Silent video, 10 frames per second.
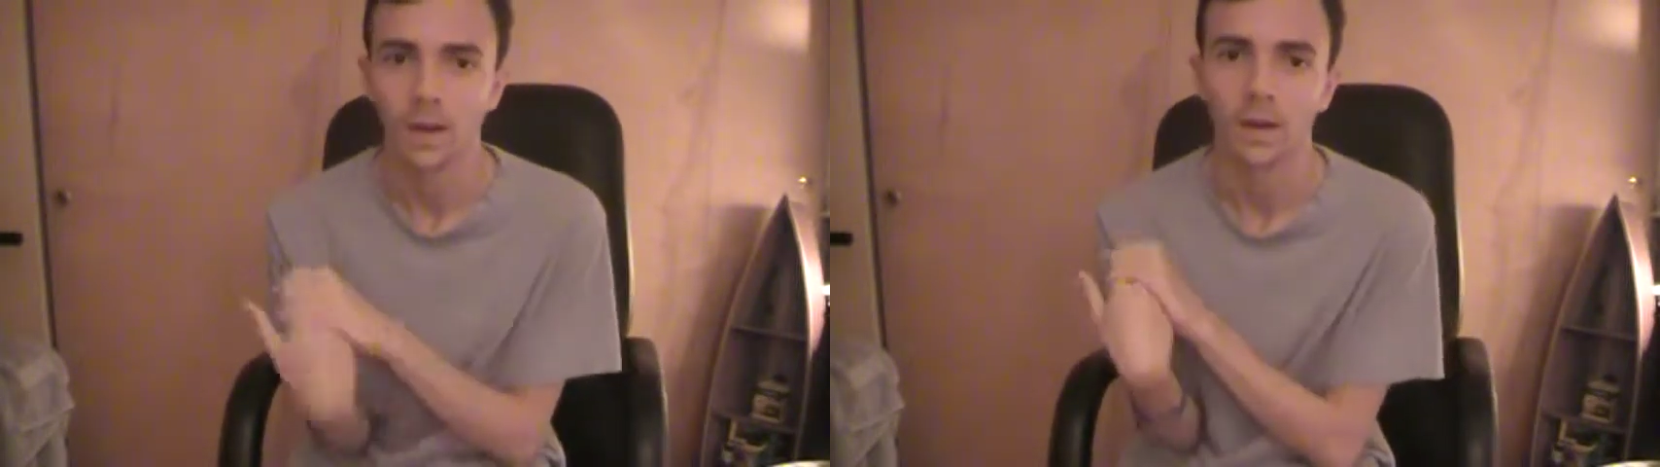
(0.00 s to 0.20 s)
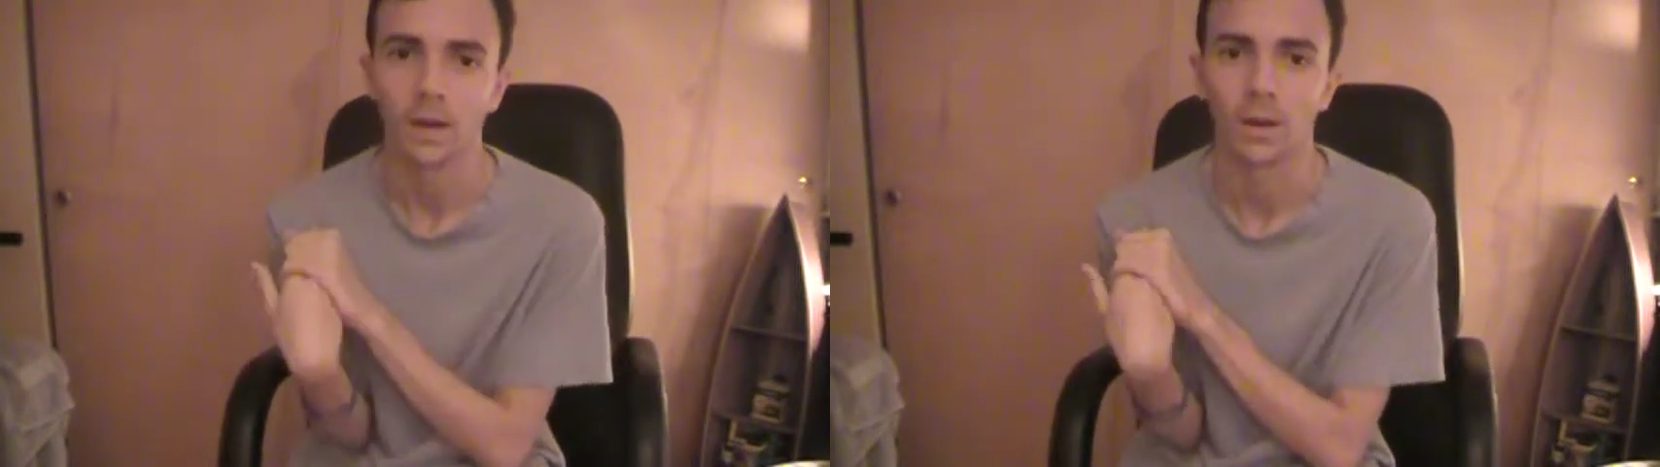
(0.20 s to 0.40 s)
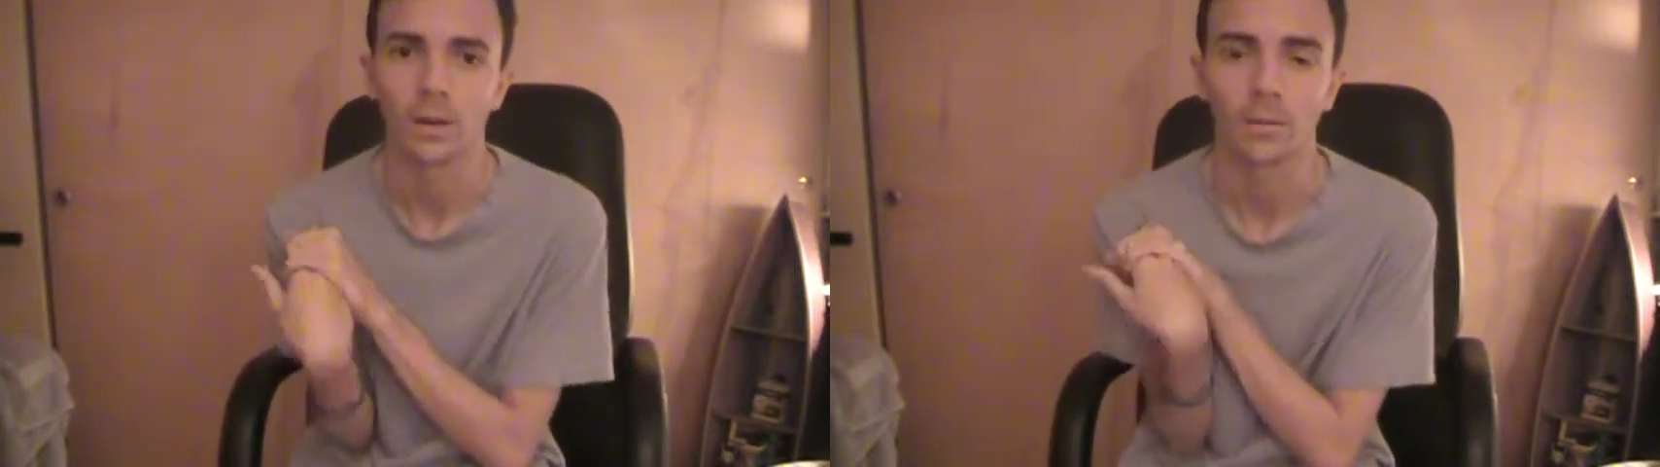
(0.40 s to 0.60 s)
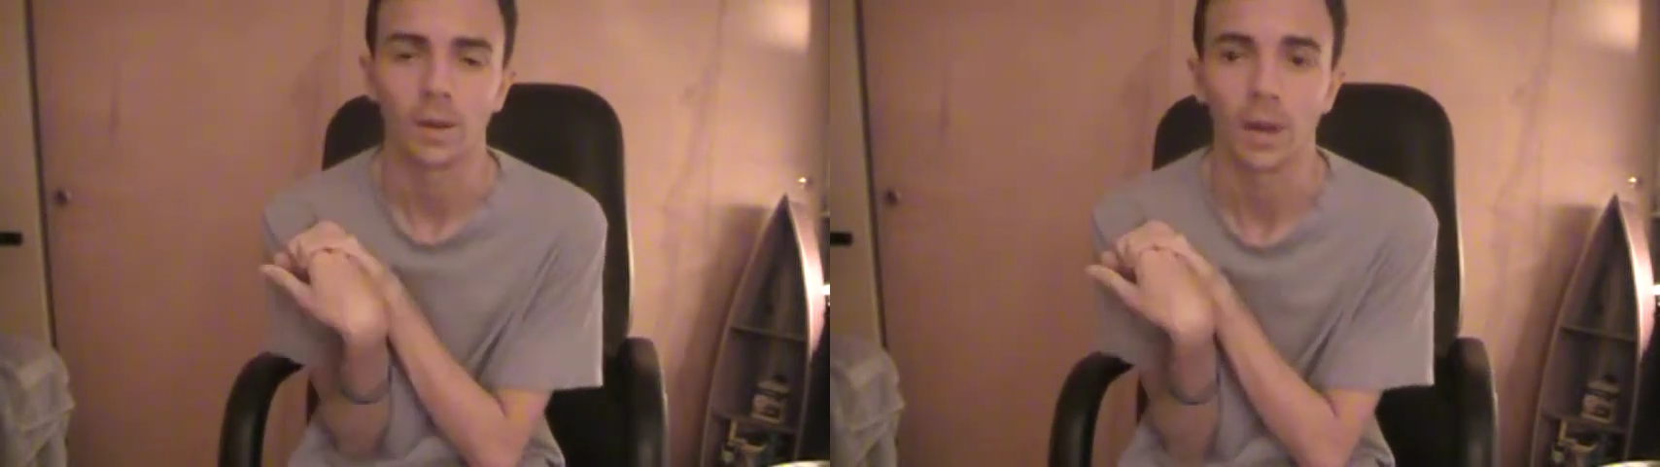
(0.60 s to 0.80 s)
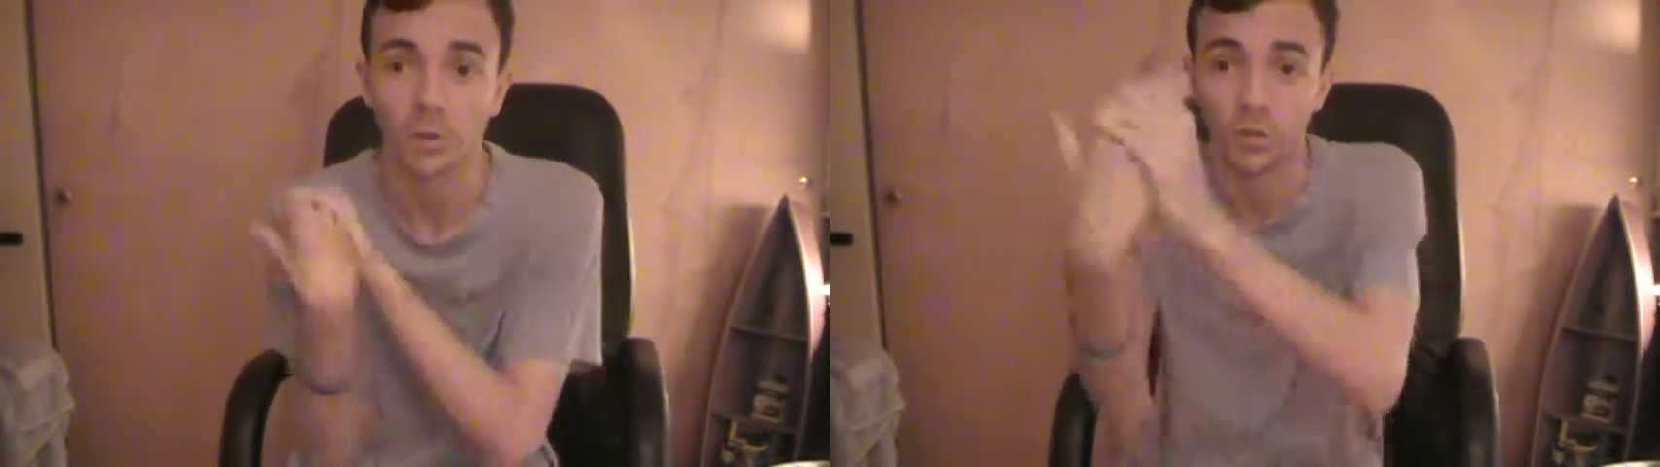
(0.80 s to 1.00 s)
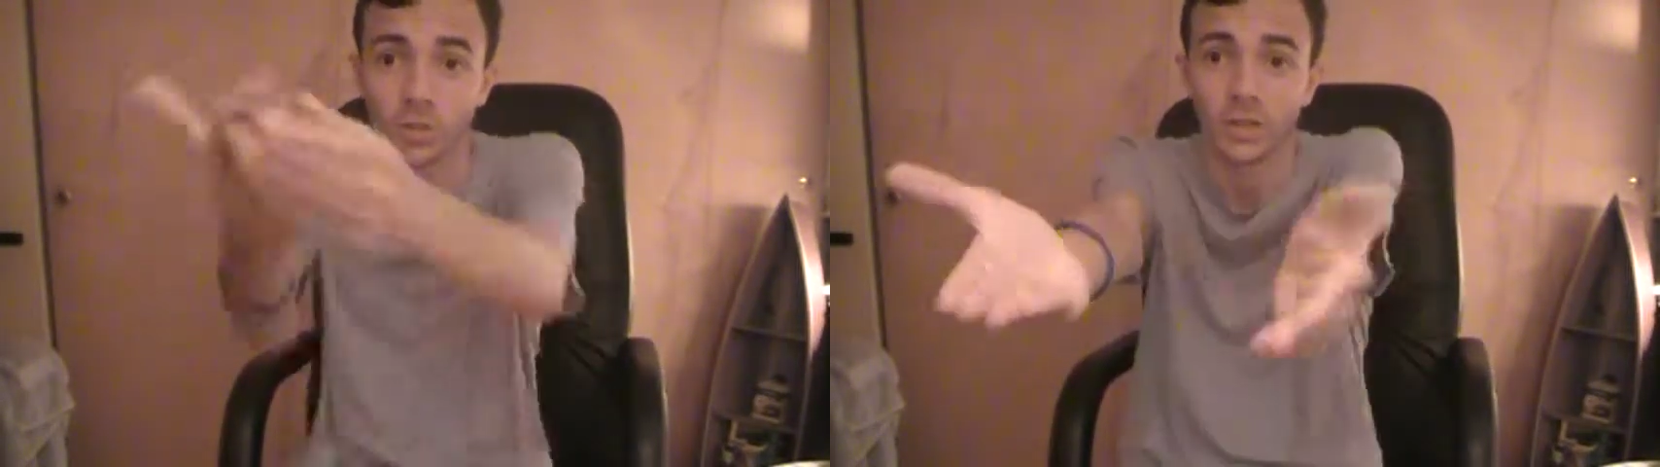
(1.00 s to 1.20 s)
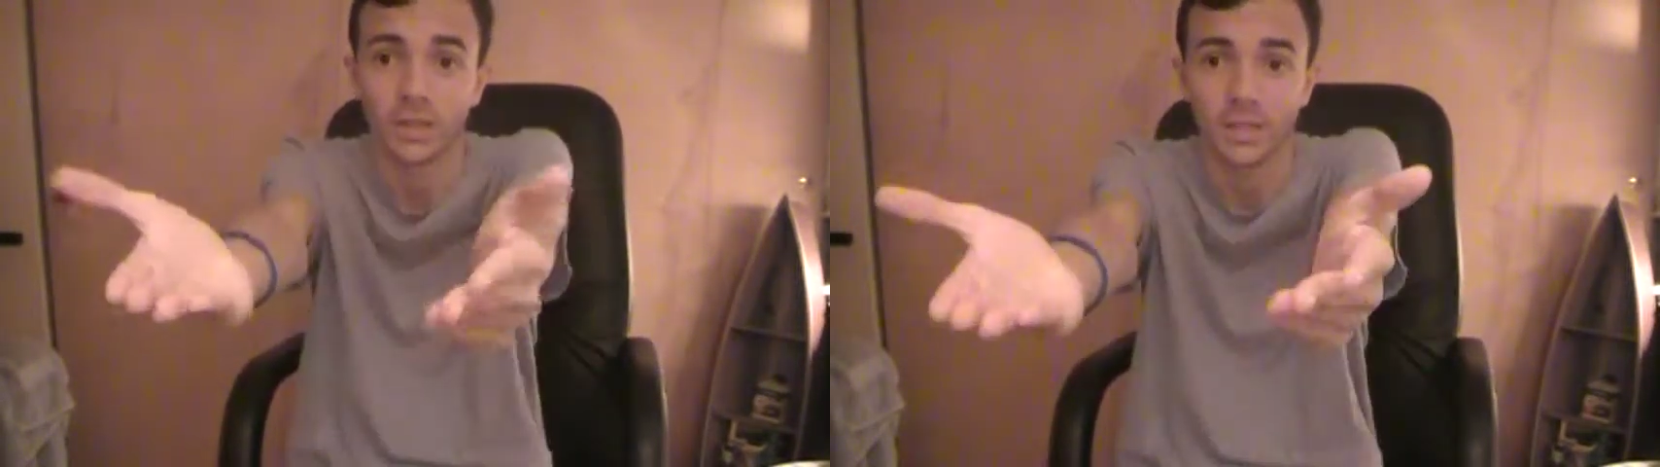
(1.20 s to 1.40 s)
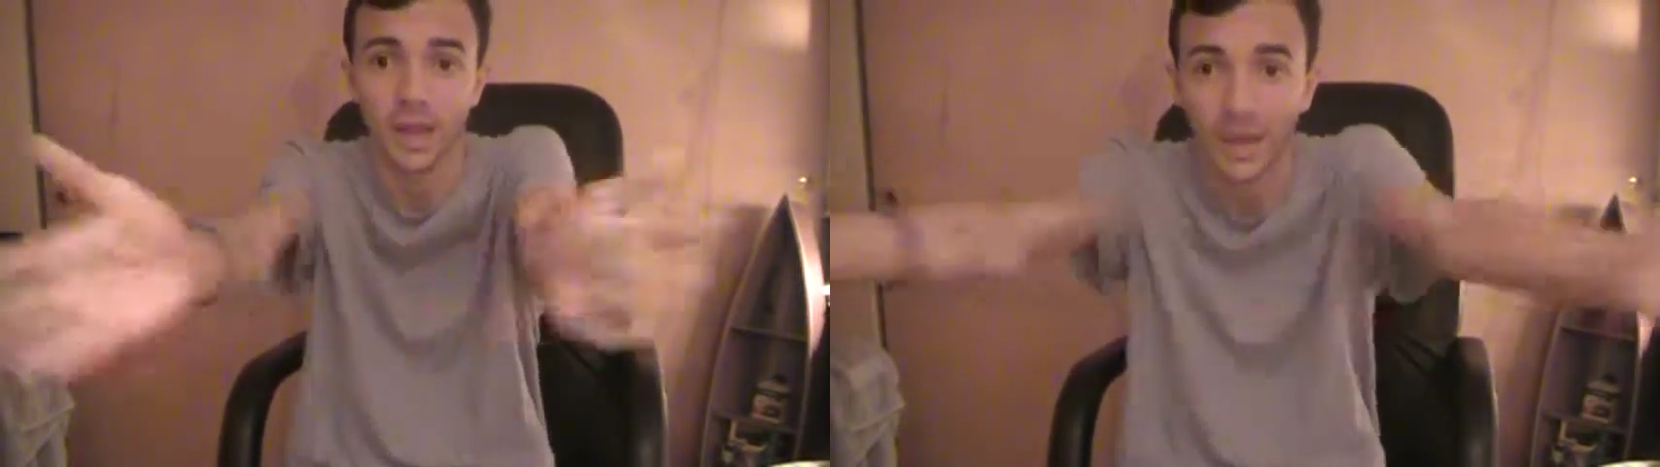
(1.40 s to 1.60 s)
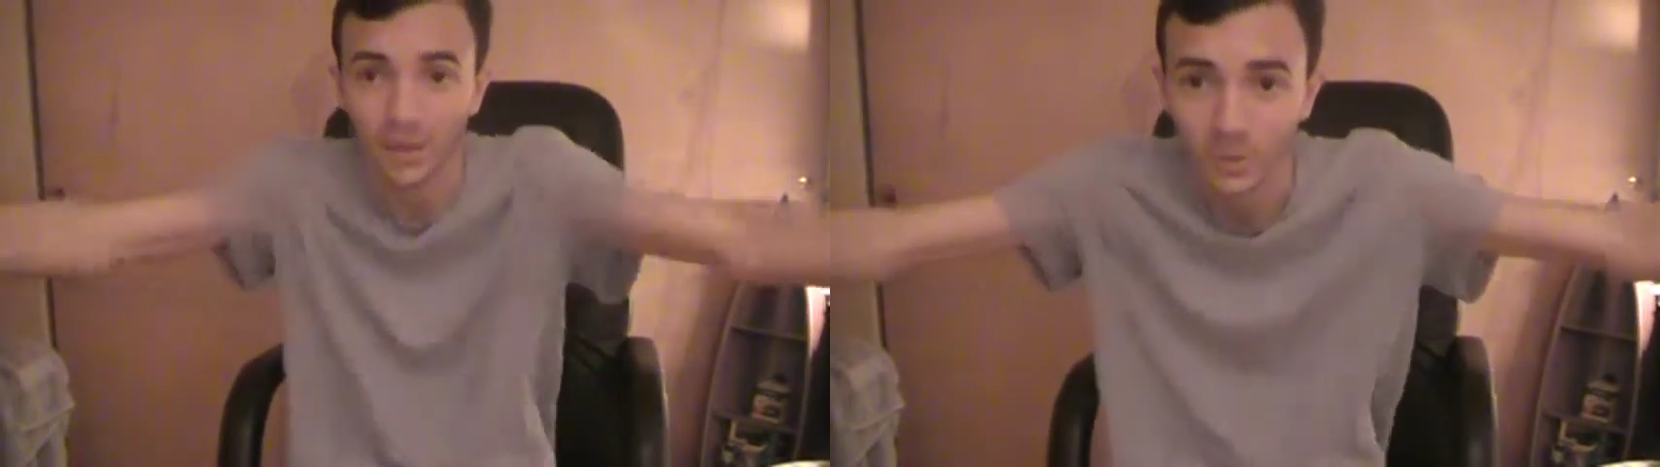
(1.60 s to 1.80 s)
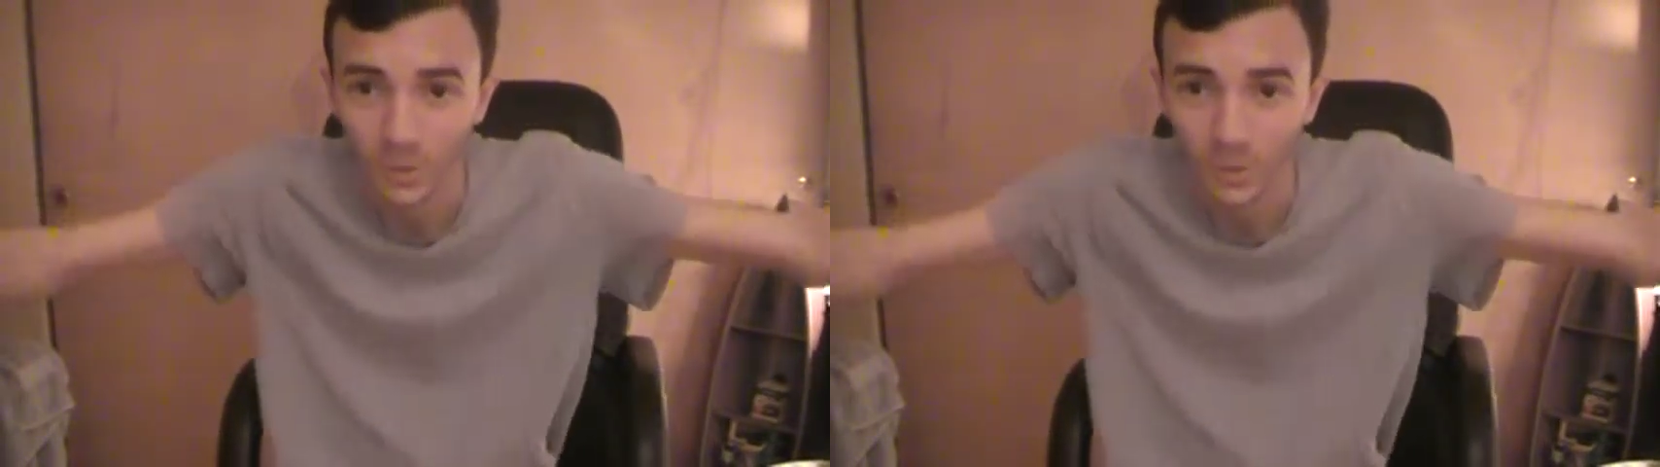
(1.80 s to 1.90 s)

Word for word: Um, I'll show you guys the hat. Hold